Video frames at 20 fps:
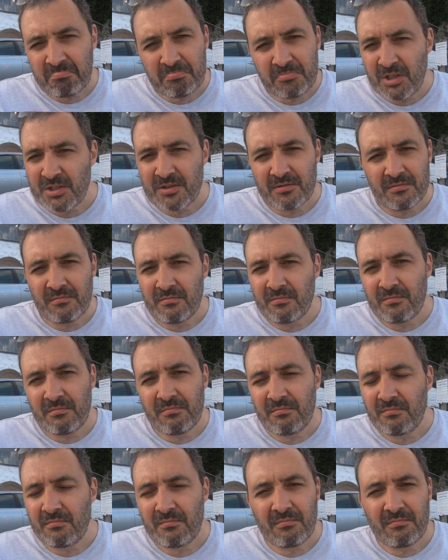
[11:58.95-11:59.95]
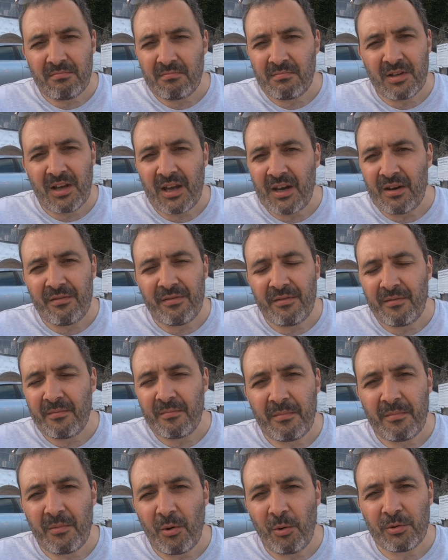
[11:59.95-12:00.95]
Doesn't kind of
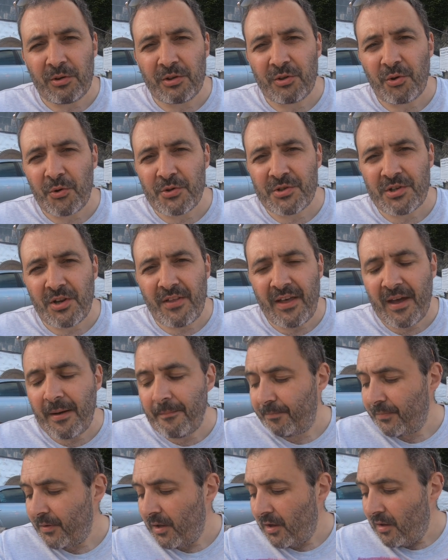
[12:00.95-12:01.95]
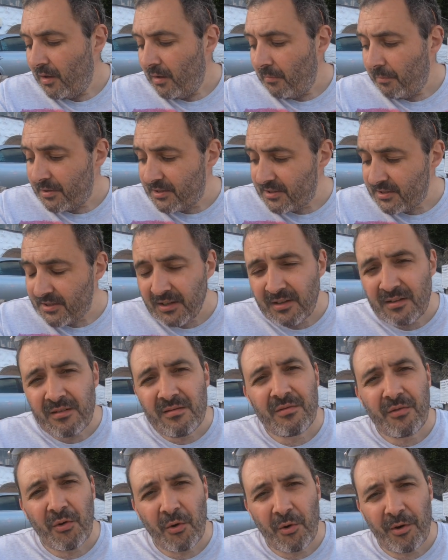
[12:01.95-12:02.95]
hold a torch to that, but still
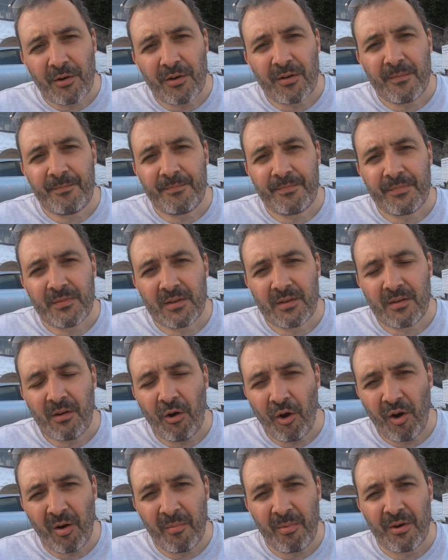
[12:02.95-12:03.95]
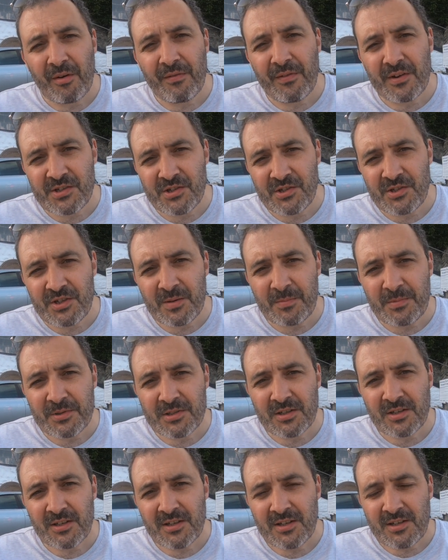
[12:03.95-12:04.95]
for harbour fish and
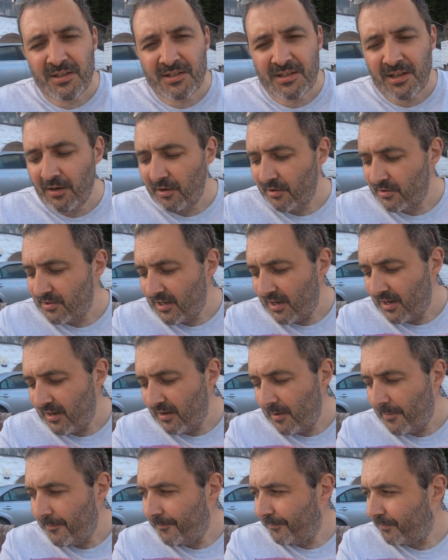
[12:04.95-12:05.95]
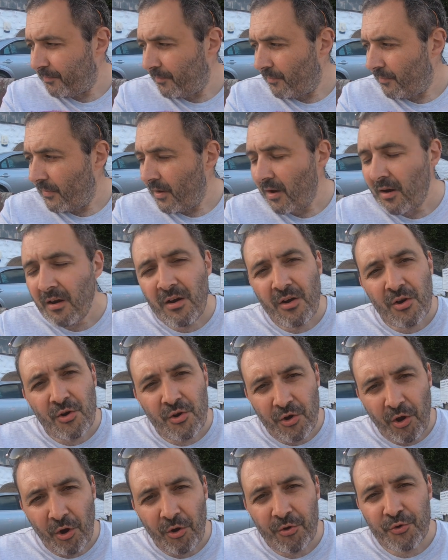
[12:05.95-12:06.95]
chips, Sitting outside. Not bad.
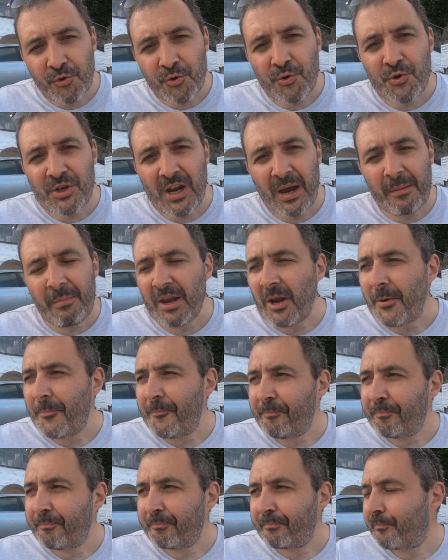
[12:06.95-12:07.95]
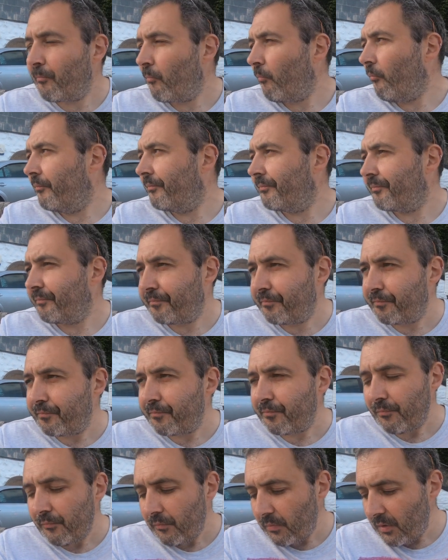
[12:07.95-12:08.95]
Not too shabby.
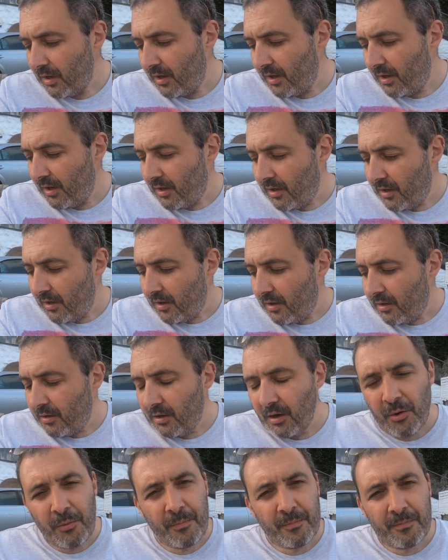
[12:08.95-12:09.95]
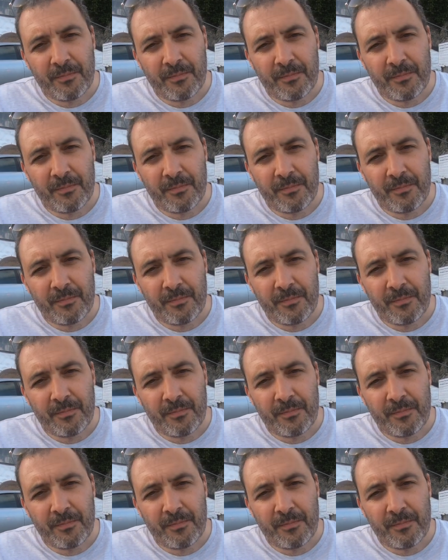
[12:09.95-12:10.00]
Mm -hmm. No.